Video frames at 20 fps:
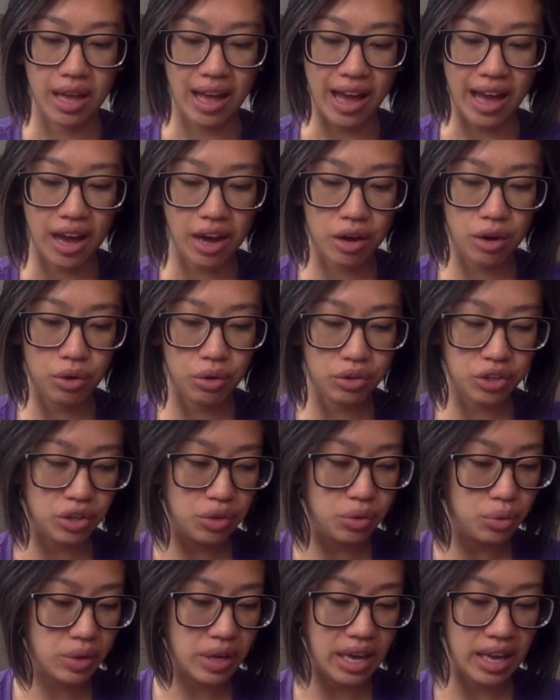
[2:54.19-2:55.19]
how
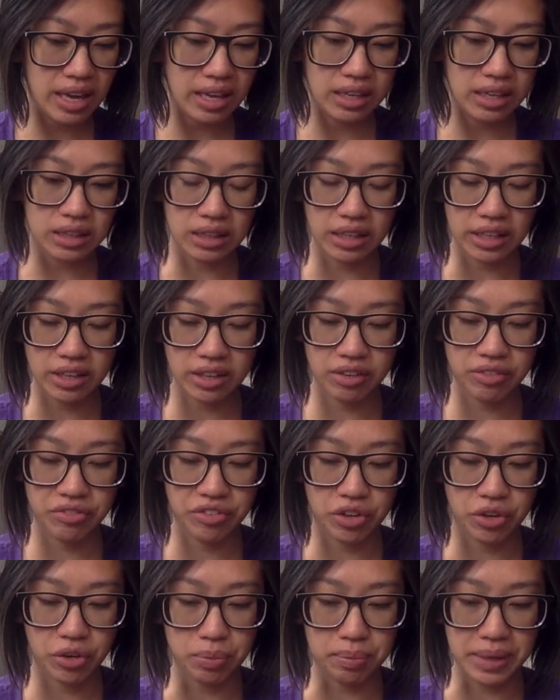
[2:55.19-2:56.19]
you can
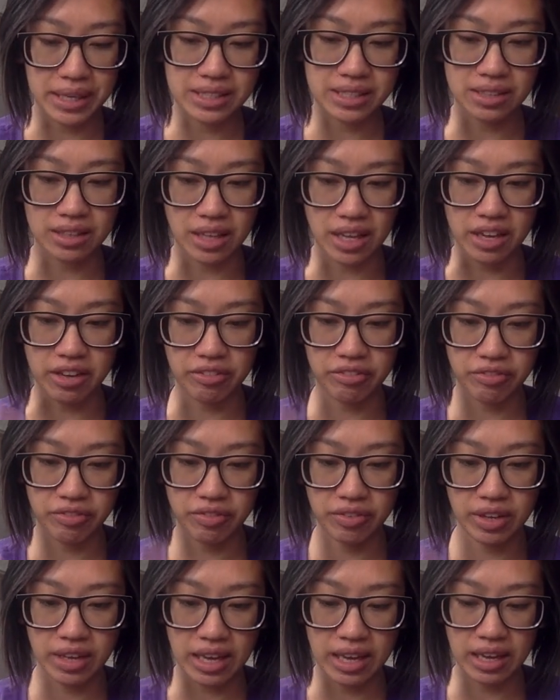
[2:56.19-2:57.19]
live your best life.
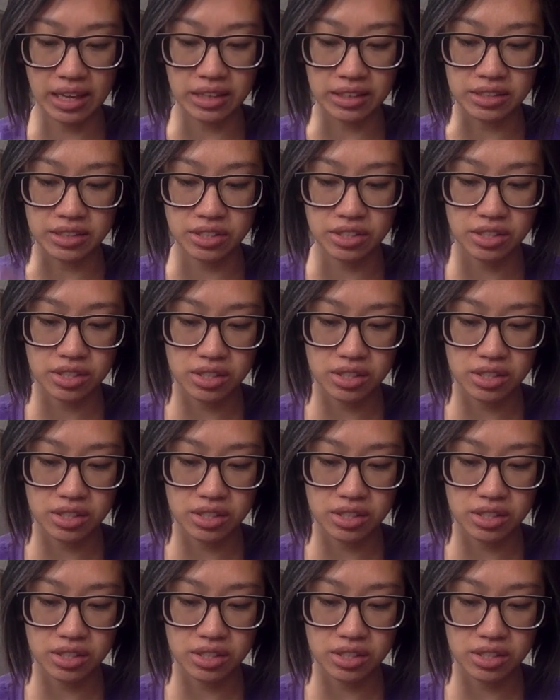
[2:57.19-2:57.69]
And